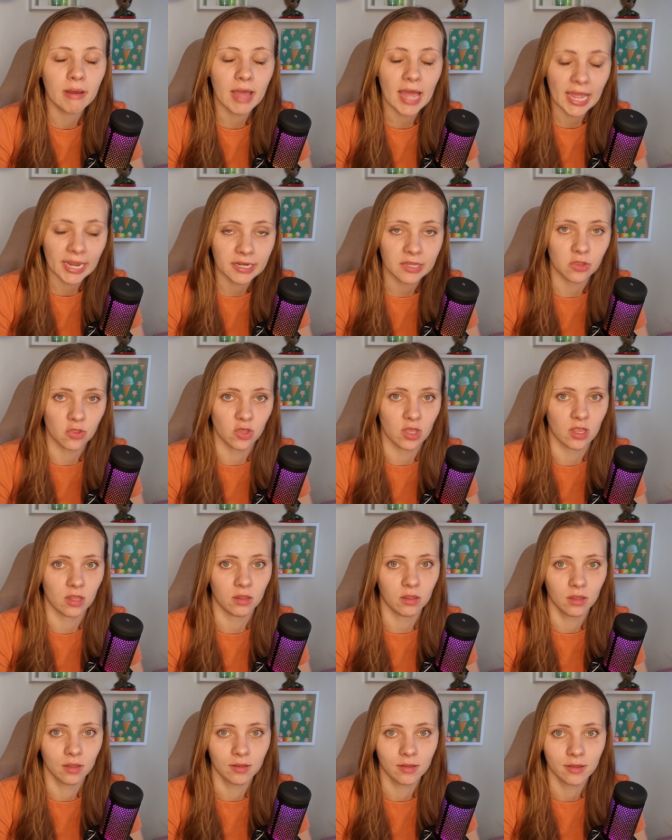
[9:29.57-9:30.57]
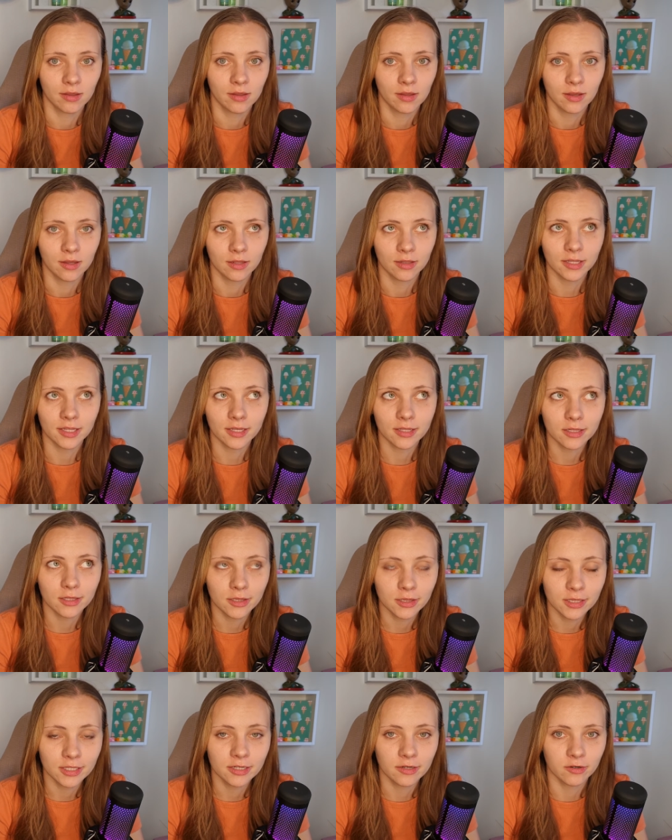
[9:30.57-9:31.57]
anything like
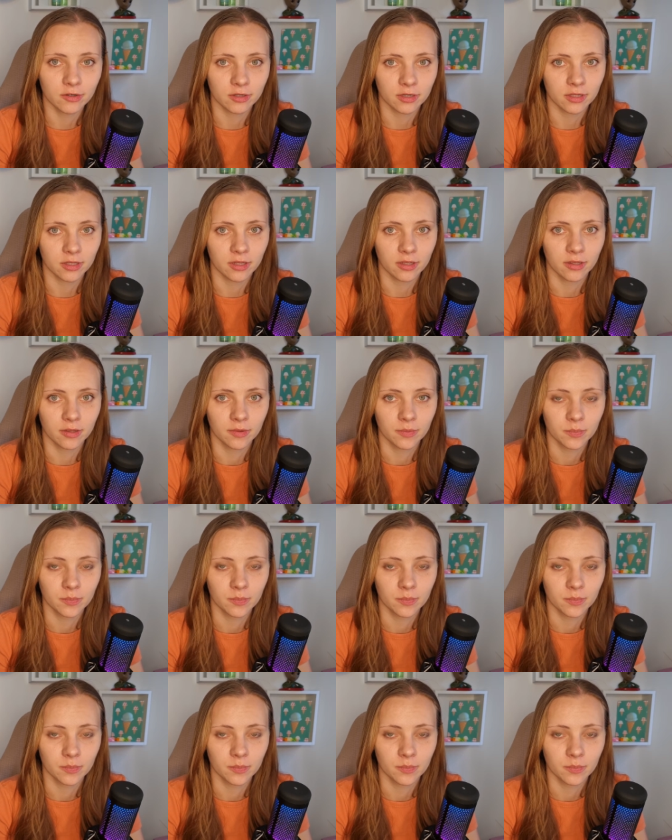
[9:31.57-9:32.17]
literally.